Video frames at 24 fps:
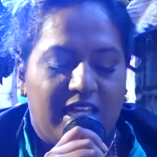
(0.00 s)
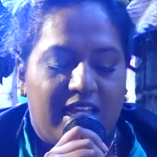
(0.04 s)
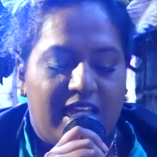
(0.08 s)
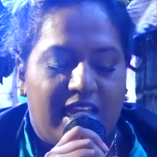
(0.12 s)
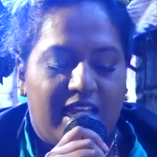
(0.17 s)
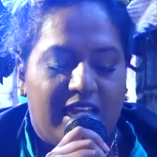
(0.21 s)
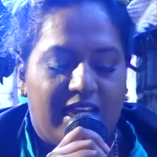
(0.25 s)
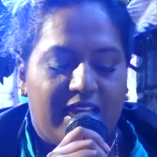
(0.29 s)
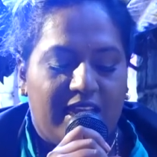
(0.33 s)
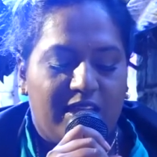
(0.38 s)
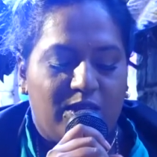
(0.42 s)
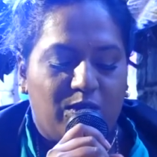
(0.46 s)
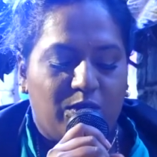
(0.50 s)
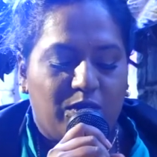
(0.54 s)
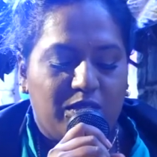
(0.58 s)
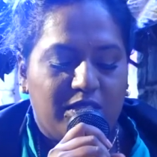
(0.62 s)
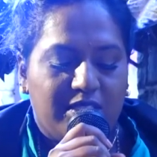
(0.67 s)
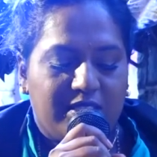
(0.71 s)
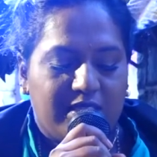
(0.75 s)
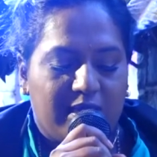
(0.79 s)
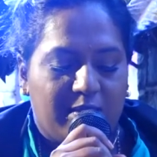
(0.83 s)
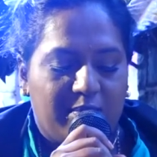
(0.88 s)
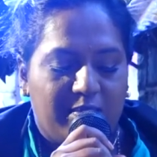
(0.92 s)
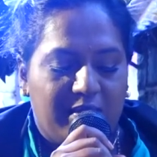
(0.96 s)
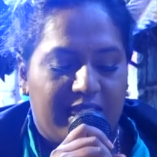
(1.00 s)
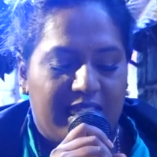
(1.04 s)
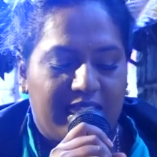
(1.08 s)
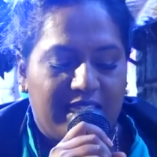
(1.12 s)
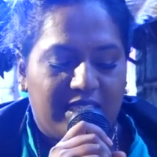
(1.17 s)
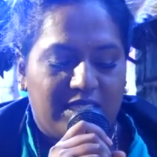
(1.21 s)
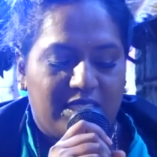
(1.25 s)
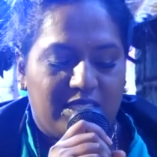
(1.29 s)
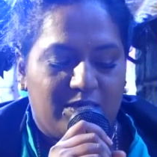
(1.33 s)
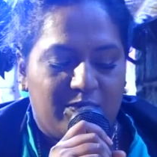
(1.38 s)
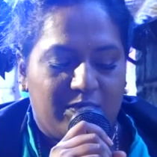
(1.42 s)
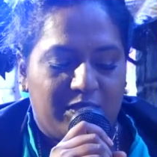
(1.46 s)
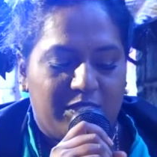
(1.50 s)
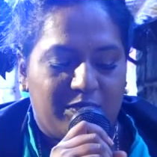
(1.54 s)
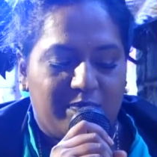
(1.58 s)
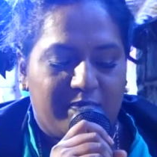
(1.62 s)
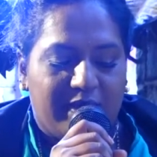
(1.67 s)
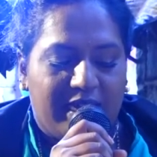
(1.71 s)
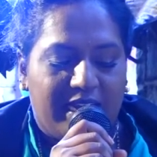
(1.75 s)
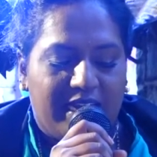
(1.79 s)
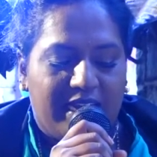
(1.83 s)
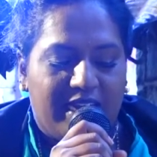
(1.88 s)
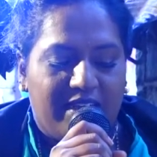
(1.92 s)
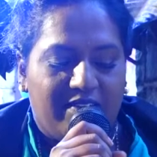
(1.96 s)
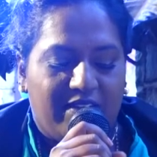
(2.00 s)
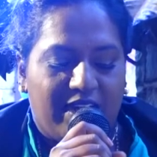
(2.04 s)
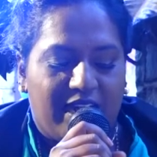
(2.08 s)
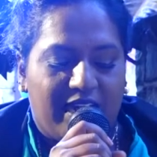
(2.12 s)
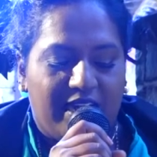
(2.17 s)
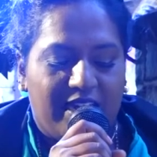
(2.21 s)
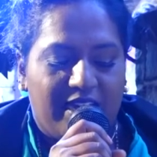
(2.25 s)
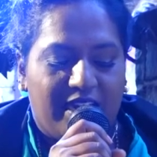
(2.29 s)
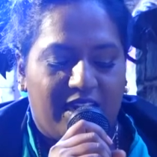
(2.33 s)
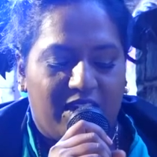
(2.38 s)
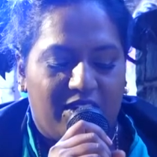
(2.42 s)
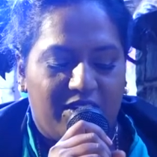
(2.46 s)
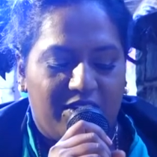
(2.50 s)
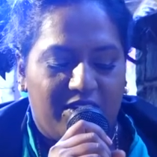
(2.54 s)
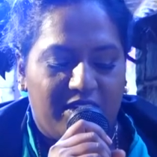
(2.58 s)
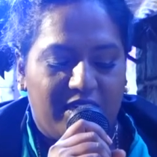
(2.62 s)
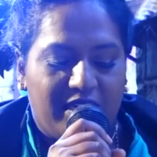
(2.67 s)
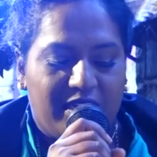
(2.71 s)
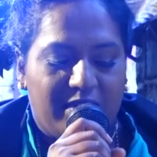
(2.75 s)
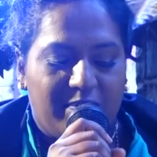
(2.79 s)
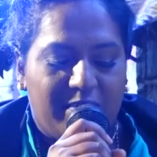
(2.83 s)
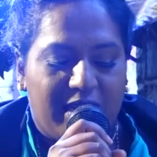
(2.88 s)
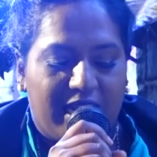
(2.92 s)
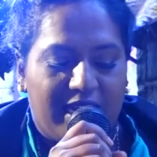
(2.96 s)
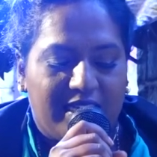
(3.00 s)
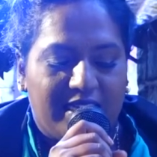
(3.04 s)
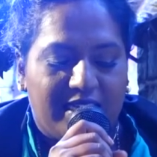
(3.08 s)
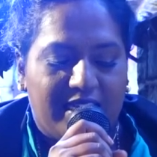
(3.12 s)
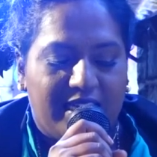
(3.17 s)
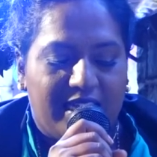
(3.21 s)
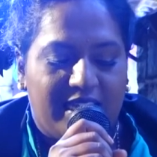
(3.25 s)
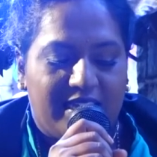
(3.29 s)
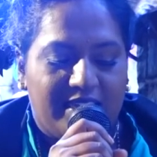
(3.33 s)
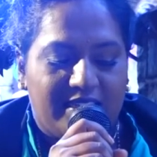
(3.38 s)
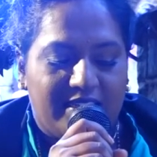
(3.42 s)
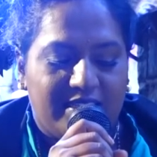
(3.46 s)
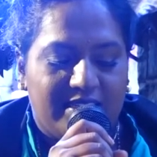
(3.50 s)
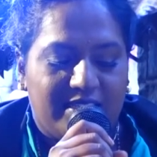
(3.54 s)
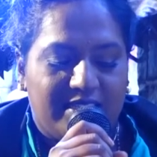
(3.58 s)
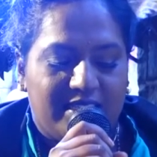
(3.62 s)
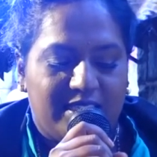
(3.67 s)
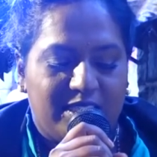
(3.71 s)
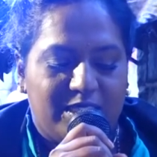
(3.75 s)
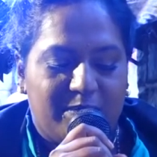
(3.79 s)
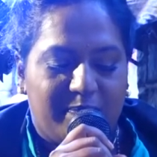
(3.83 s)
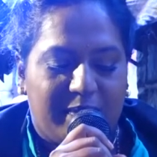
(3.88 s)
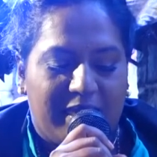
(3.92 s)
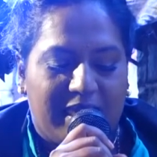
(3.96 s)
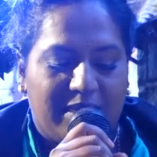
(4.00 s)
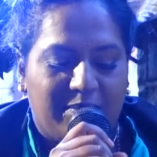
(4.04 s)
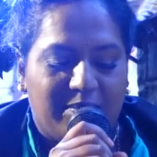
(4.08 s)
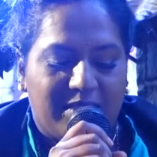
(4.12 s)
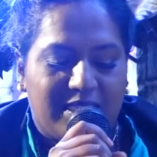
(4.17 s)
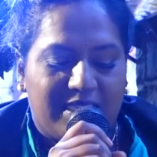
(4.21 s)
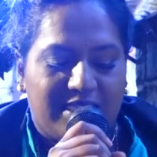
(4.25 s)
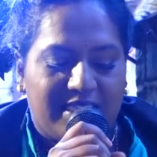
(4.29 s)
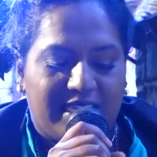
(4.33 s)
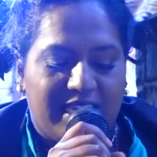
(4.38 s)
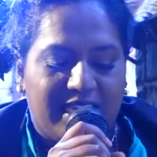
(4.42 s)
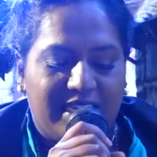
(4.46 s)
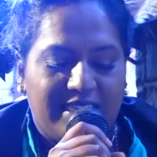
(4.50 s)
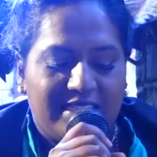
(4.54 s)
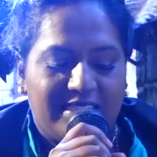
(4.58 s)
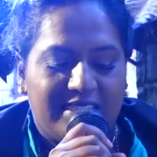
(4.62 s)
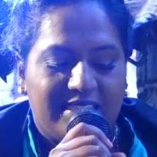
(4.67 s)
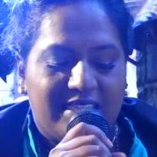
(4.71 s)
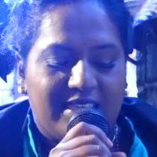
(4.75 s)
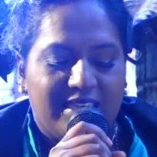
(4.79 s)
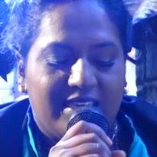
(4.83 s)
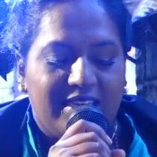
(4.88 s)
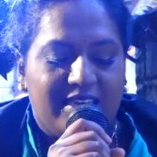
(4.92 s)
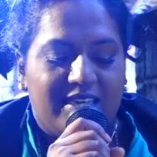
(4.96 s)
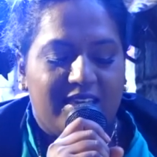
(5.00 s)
And I wrote some text which might have had 100 grammatical errors and spelling mistakes.